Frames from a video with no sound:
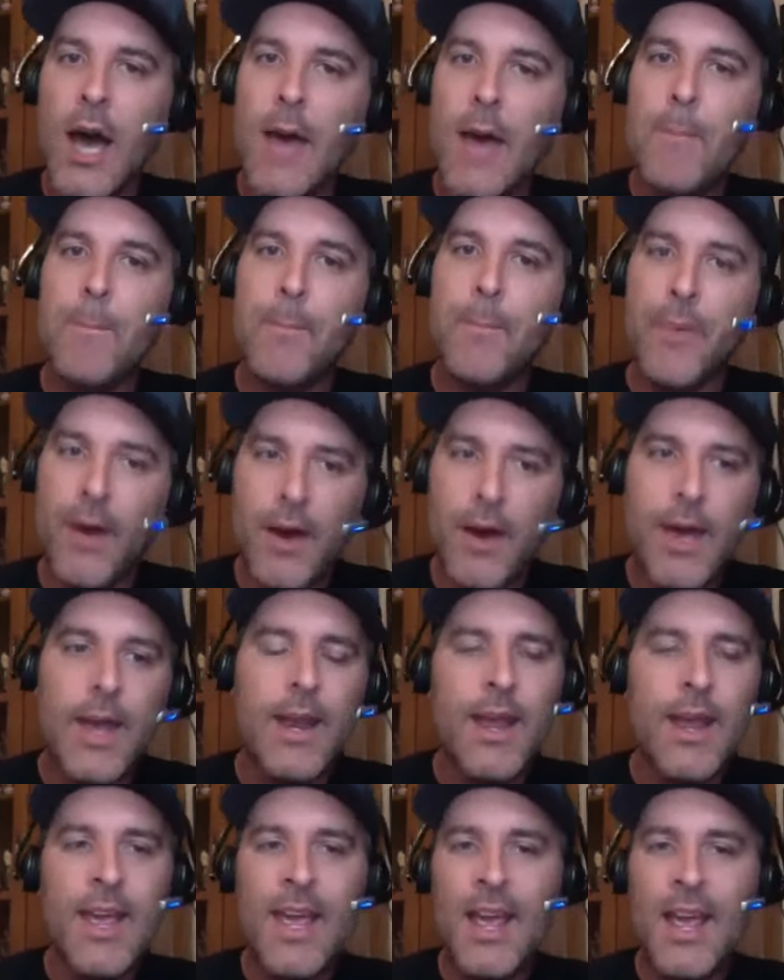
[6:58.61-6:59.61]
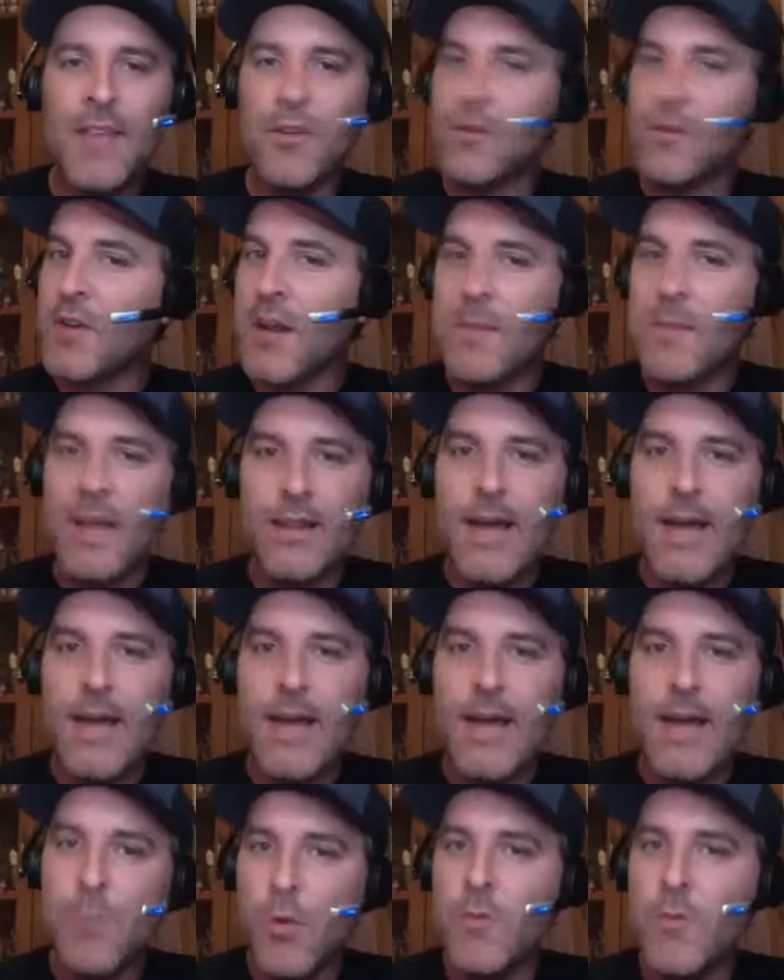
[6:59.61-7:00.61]
But there's going to be a lot of
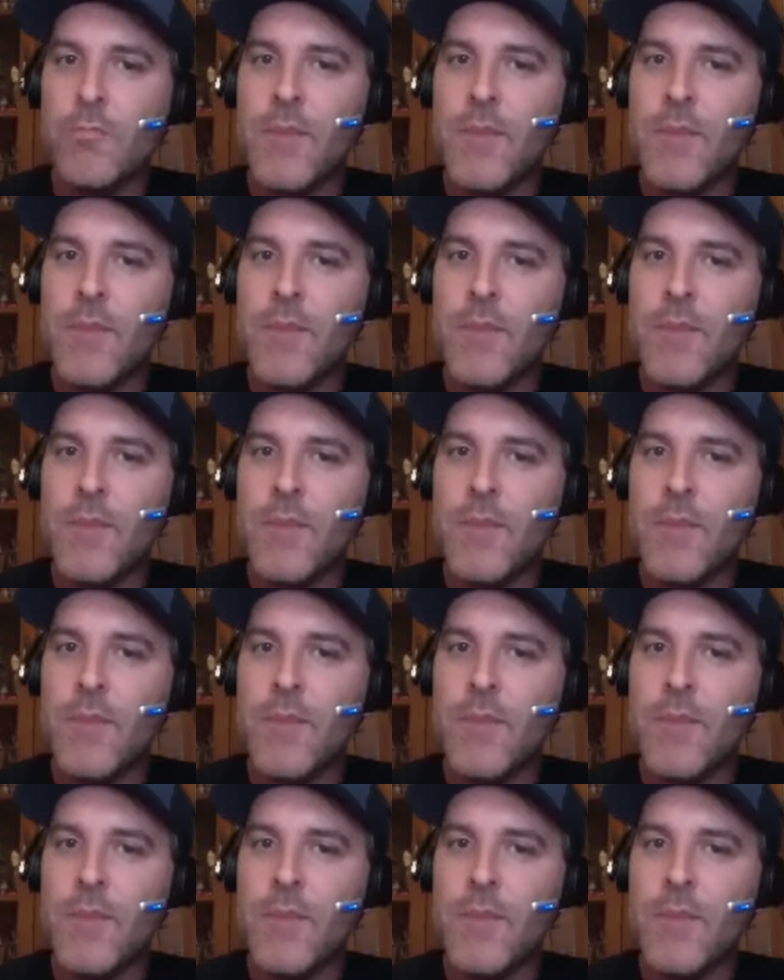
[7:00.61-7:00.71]
movement,